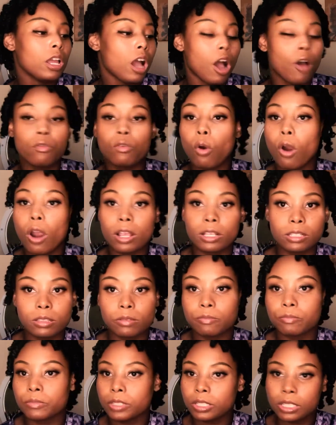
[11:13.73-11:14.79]
Of course,
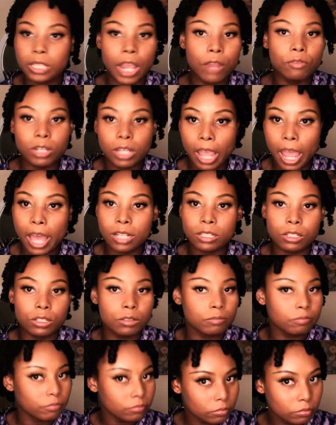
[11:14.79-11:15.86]
safety hazard.